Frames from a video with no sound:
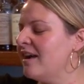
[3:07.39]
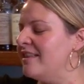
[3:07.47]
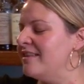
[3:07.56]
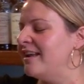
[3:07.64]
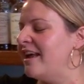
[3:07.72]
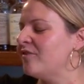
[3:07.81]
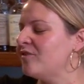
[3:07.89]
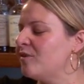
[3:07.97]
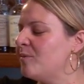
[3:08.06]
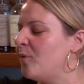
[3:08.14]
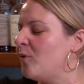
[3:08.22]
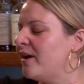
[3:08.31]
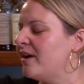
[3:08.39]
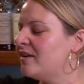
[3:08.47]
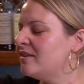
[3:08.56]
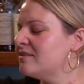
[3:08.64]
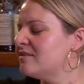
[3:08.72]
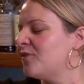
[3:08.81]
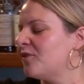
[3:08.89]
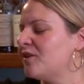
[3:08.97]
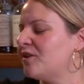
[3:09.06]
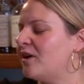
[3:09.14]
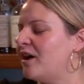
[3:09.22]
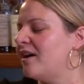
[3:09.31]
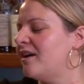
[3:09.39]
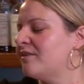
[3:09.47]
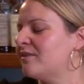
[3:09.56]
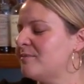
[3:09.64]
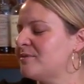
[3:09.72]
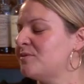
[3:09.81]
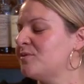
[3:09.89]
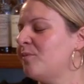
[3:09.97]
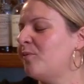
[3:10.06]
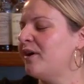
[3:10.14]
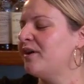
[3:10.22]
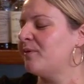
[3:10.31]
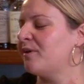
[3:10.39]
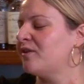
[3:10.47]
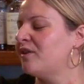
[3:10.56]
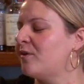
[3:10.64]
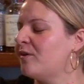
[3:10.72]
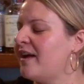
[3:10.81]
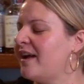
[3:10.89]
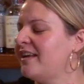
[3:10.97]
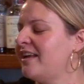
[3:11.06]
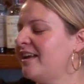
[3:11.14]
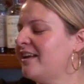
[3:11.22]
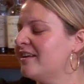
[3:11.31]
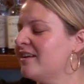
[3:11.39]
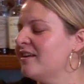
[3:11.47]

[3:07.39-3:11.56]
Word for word: and then after it boils, for a little, uh, comes up to a boil, you wanna lower that heat